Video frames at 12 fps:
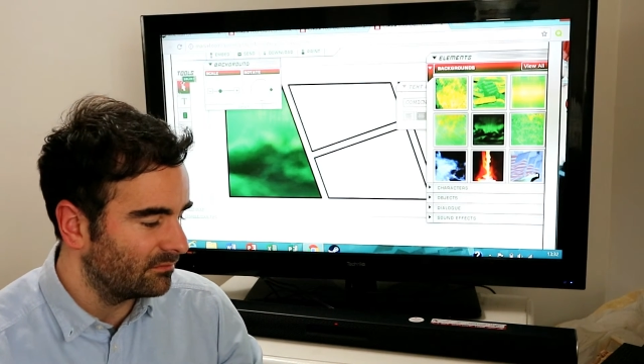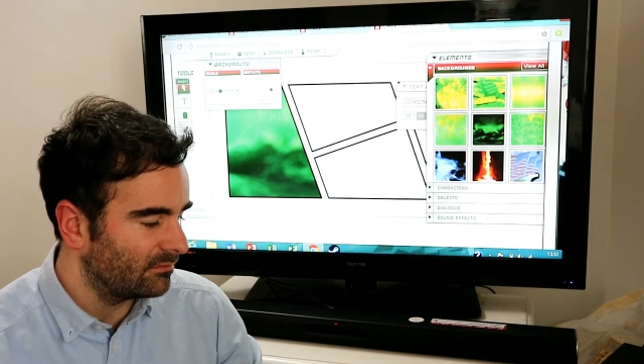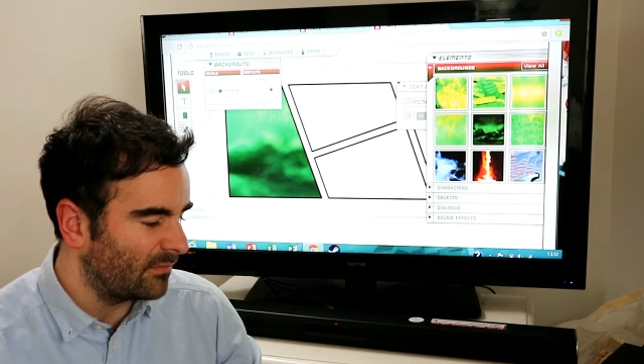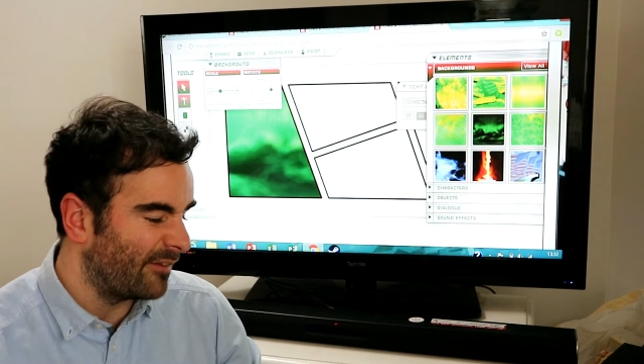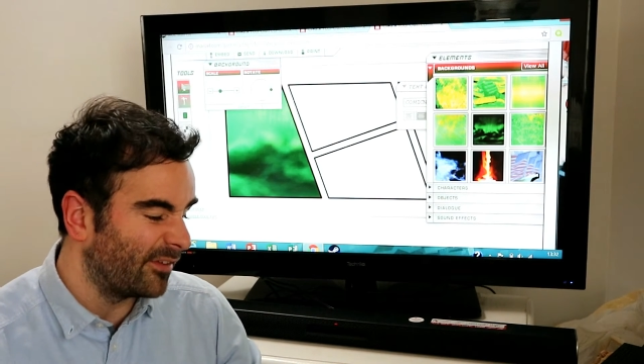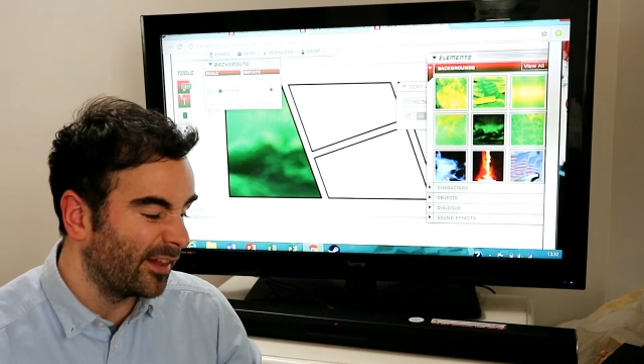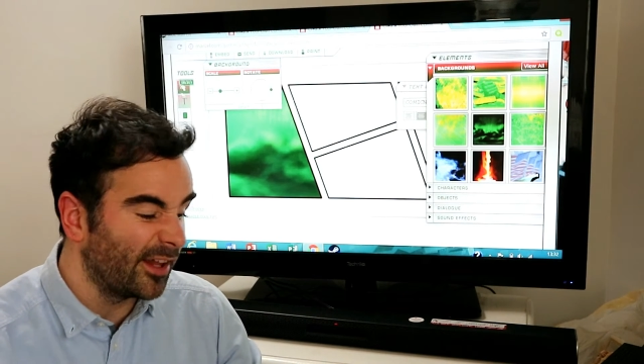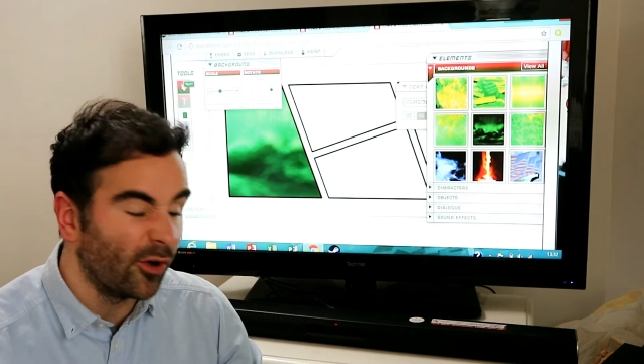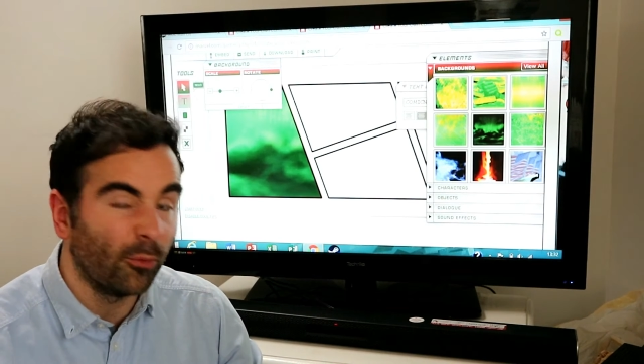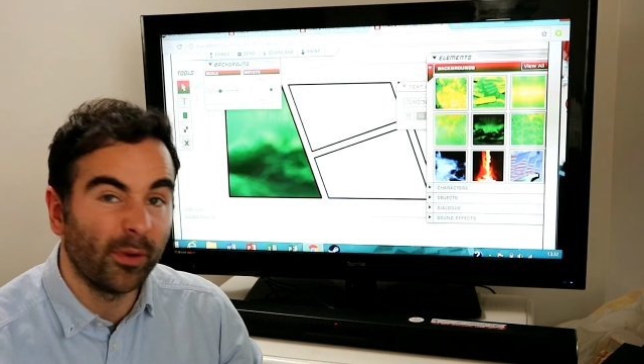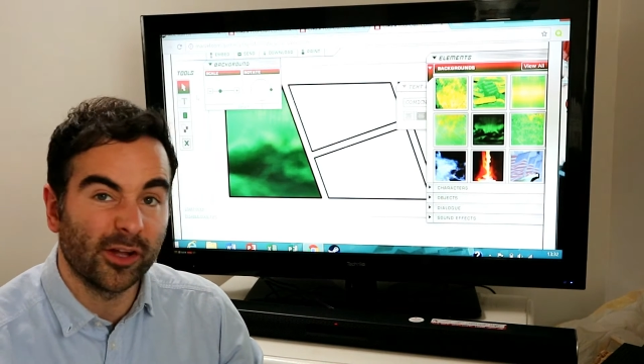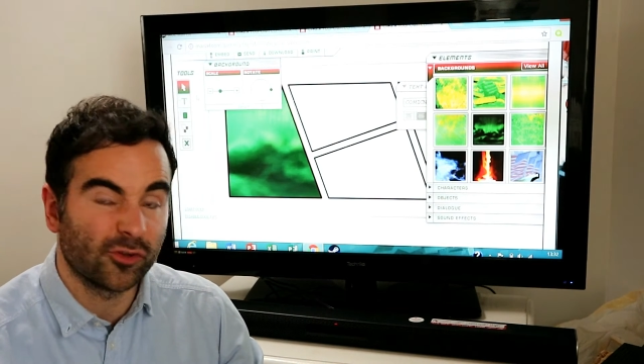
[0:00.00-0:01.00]
have a little
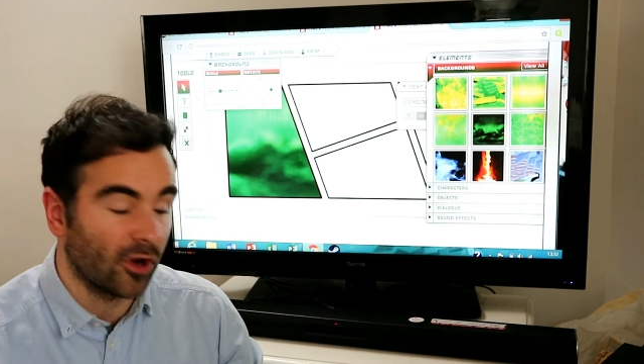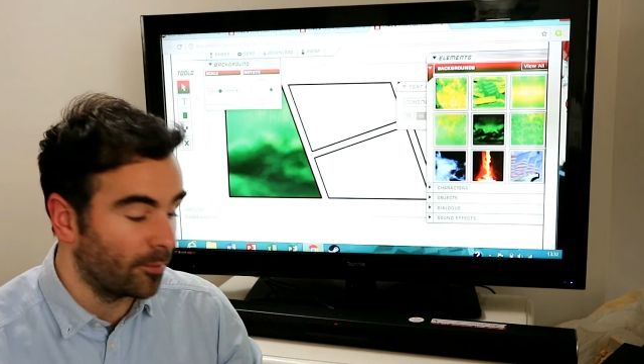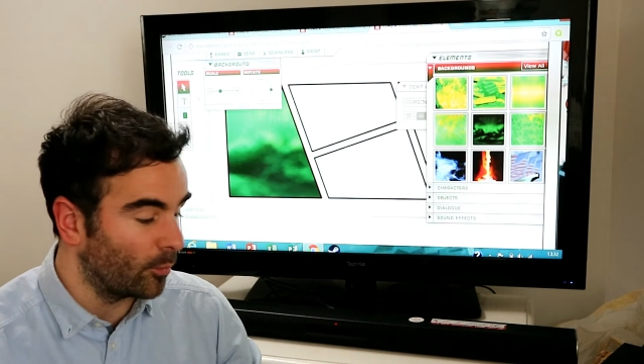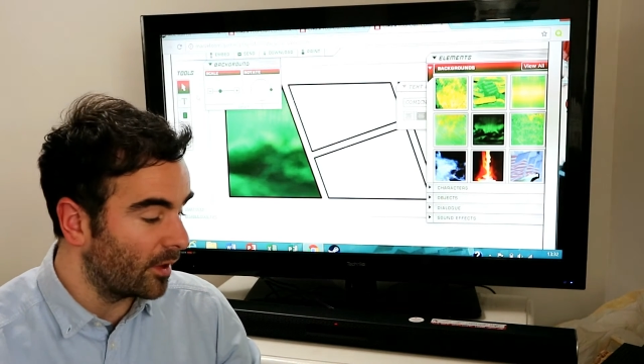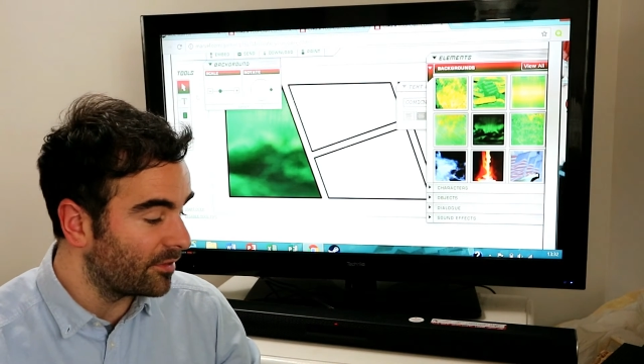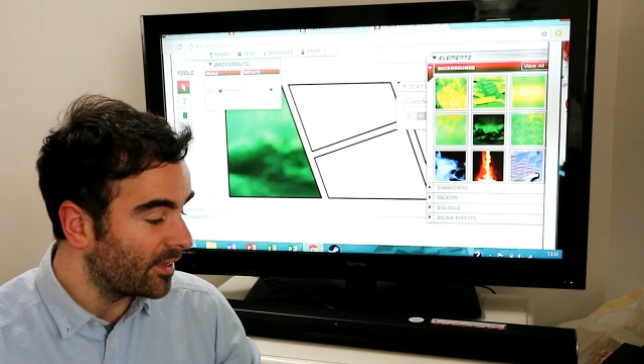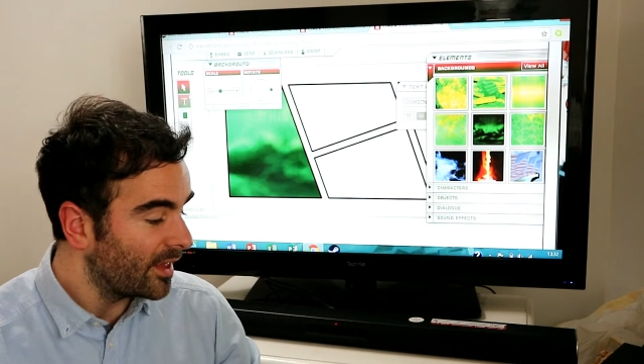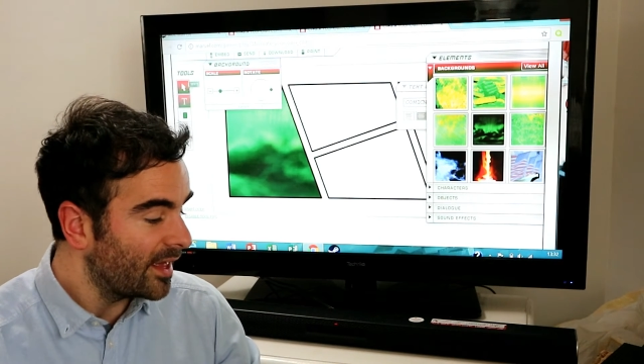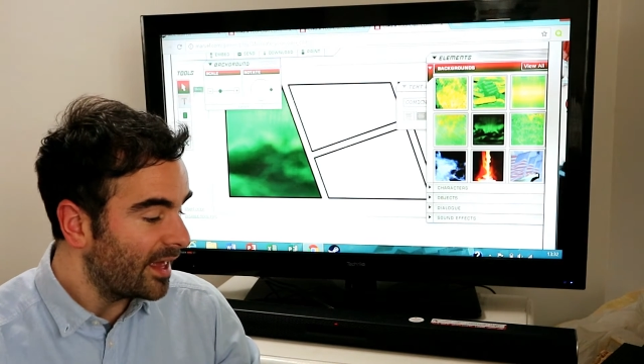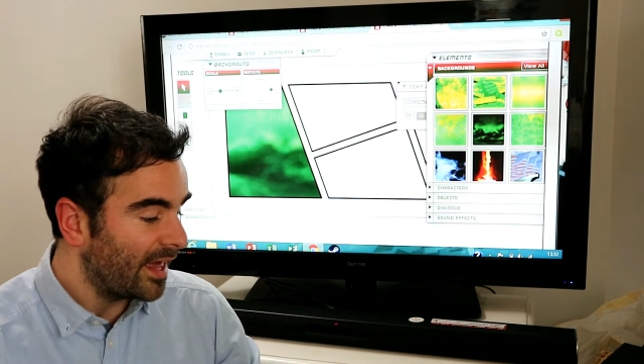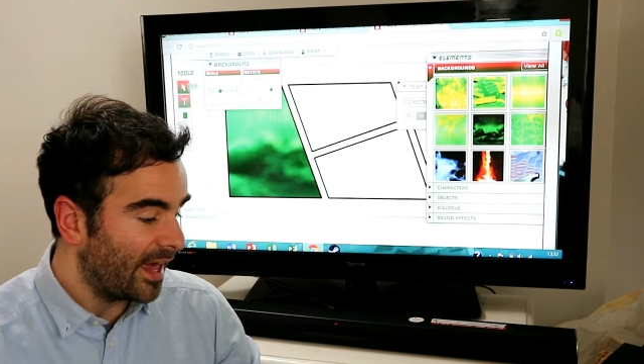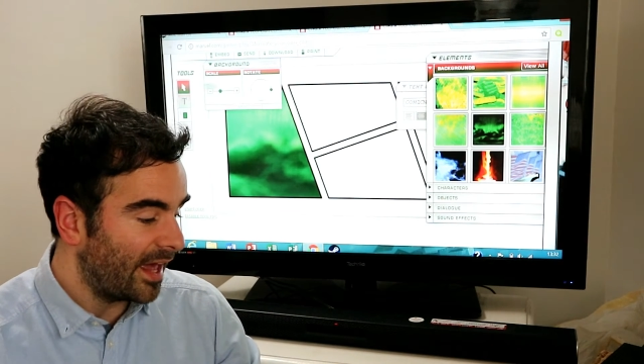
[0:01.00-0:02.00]
bit of trouble with
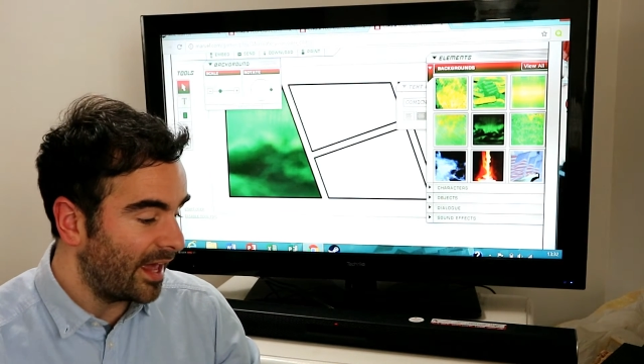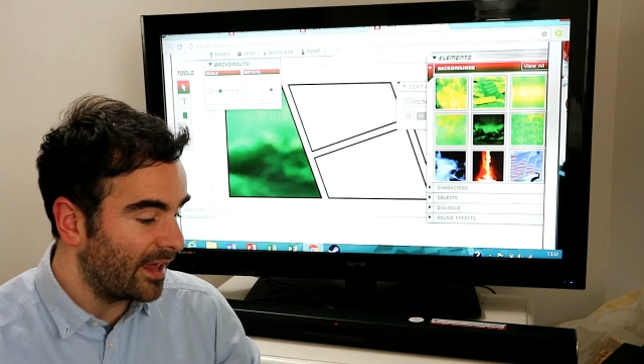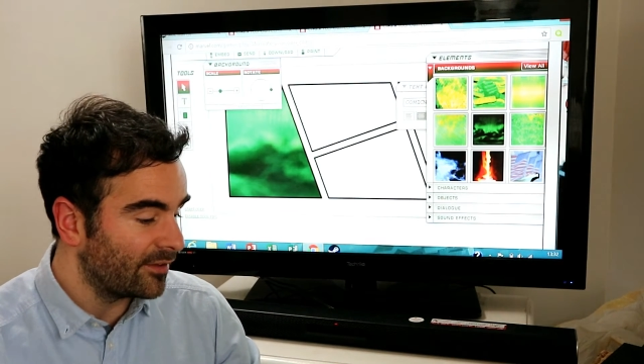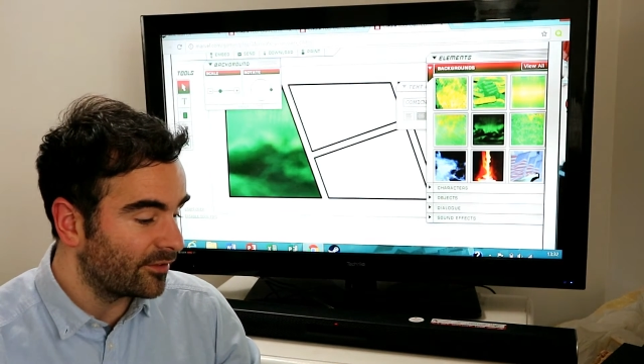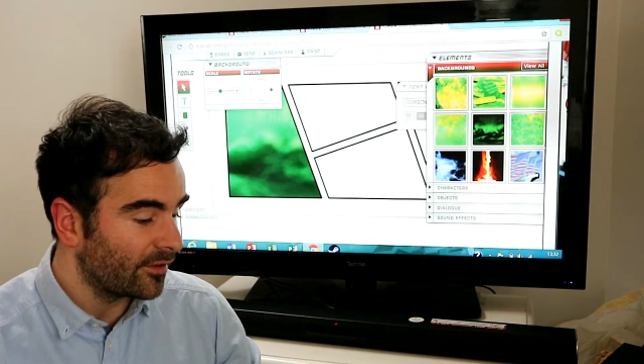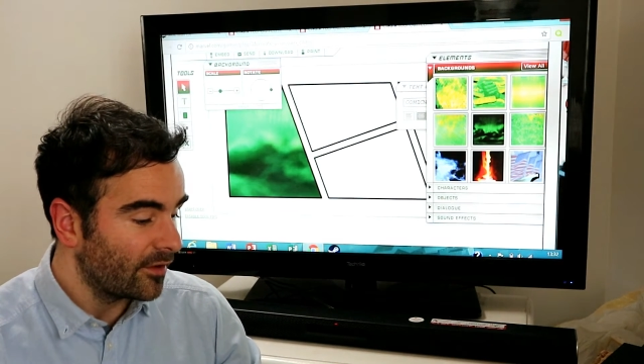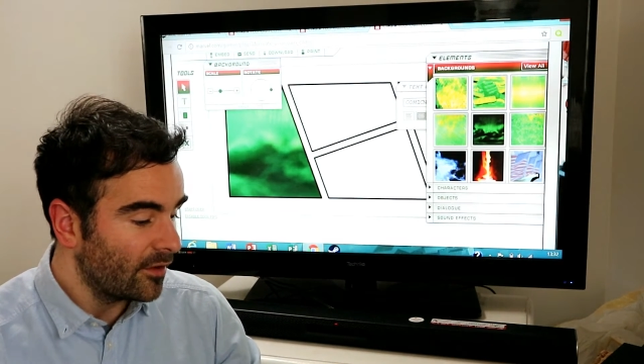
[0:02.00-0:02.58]
is